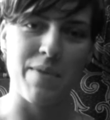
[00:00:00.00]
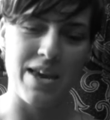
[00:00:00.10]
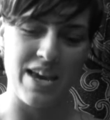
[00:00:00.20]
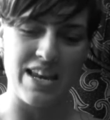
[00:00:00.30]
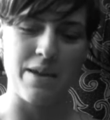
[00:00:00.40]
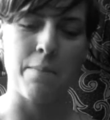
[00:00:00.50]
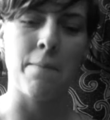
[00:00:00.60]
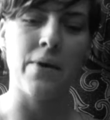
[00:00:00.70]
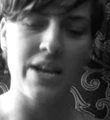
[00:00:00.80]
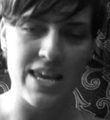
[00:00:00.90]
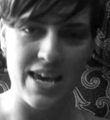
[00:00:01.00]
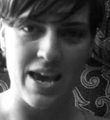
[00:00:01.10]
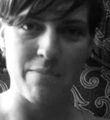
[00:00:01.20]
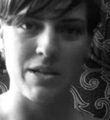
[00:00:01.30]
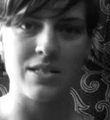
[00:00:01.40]
in and money
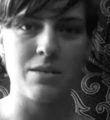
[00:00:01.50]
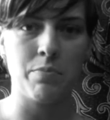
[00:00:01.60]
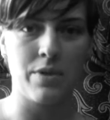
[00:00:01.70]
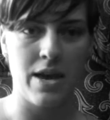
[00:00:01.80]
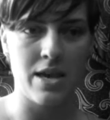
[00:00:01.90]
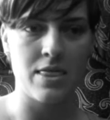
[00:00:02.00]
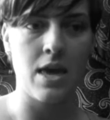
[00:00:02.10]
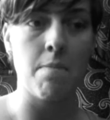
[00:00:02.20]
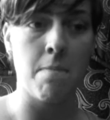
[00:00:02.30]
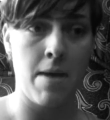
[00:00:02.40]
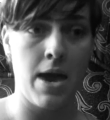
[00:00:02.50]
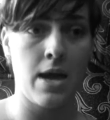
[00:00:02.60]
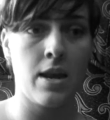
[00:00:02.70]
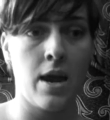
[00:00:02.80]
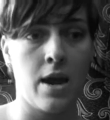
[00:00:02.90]
came into play, and they
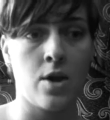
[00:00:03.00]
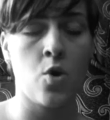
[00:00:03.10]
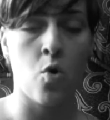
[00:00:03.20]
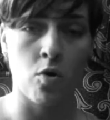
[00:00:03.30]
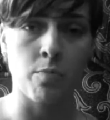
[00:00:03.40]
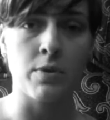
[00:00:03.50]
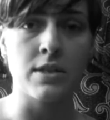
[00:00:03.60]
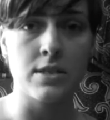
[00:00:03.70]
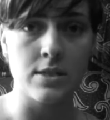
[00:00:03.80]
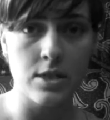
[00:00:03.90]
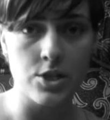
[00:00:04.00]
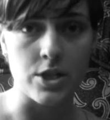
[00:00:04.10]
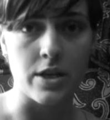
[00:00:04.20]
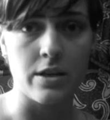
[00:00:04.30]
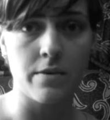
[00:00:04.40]
made a corporate
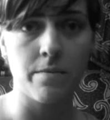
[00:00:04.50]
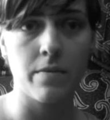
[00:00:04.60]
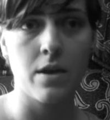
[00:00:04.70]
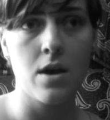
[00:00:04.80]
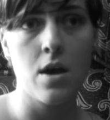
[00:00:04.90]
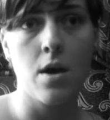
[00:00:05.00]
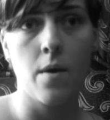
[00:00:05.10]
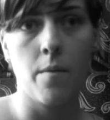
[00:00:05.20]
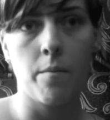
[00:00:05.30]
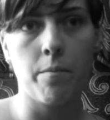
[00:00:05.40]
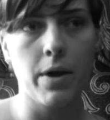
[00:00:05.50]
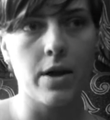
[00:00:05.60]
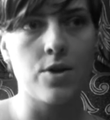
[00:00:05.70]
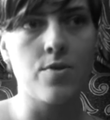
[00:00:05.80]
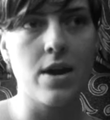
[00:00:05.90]
decision.
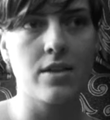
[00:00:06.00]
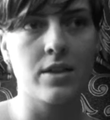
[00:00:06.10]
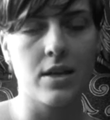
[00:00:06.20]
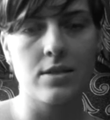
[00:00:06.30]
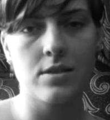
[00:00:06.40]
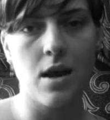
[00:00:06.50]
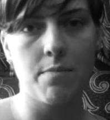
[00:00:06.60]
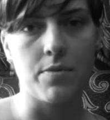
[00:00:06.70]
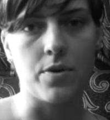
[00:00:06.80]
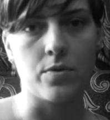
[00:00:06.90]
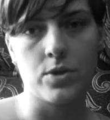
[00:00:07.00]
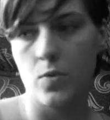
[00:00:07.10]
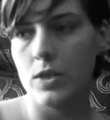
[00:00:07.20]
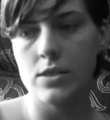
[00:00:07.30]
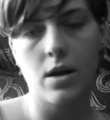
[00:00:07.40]
But you can't let that stop you. So
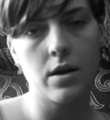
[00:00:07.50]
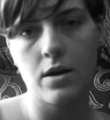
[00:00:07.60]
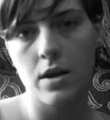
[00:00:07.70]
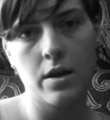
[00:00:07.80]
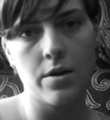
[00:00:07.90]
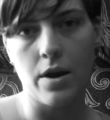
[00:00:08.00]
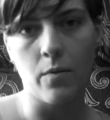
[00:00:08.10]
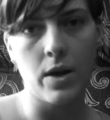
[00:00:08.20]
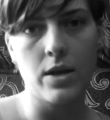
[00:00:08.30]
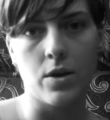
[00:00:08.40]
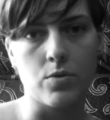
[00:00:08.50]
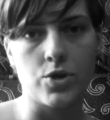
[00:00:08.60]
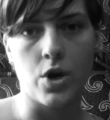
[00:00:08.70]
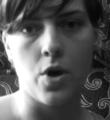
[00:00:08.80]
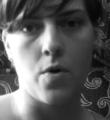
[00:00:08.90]
we started an internet radio
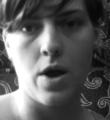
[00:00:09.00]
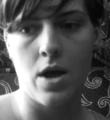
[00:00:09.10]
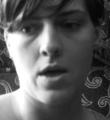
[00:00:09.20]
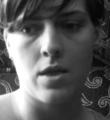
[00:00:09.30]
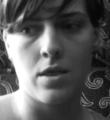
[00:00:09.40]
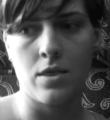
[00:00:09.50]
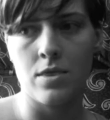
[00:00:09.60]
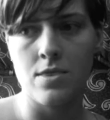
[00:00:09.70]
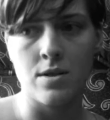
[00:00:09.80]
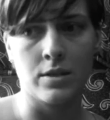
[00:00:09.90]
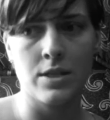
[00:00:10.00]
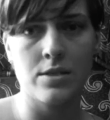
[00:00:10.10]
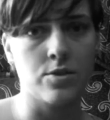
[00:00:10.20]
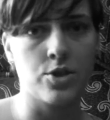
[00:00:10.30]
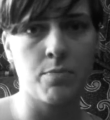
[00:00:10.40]
show, and the
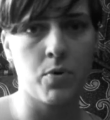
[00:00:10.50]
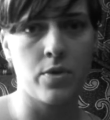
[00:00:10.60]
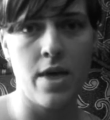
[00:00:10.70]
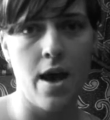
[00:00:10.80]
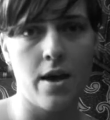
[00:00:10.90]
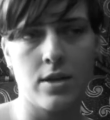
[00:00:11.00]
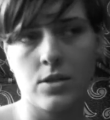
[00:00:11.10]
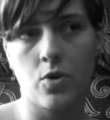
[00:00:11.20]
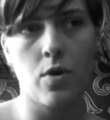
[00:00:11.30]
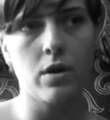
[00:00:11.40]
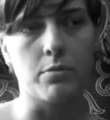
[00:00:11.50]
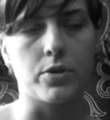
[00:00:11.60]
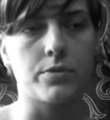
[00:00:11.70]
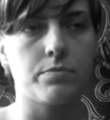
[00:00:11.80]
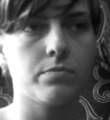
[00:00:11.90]
listenership on that is
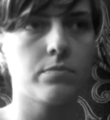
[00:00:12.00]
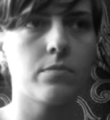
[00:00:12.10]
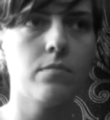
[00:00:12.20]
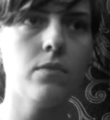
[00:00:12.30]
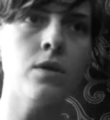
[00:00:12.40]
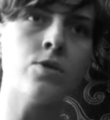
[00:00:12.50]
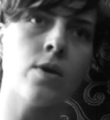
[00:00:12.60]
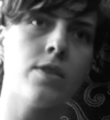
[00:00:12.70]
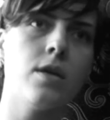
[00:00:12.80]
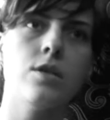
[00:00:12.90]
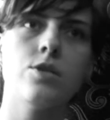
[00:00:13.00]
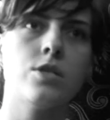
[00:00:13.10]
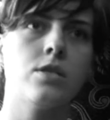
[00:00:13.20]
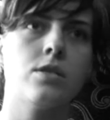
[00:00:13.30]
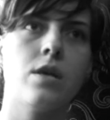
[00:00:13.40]
incredible. So I think it's
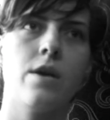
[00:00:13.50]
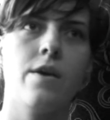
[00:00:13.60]
just